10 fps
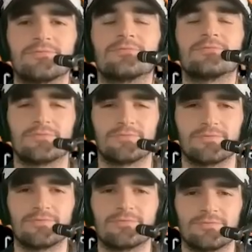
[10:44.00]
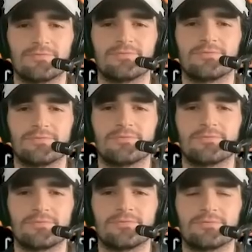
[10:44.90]

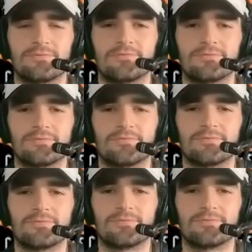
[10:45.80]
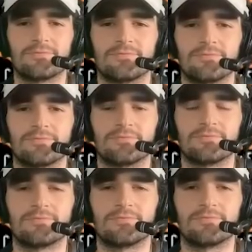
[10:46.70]

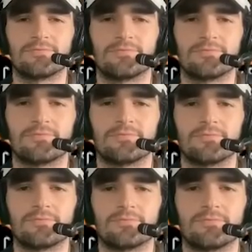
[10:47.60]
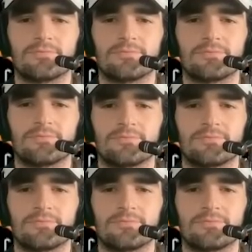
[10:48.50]
[no speech]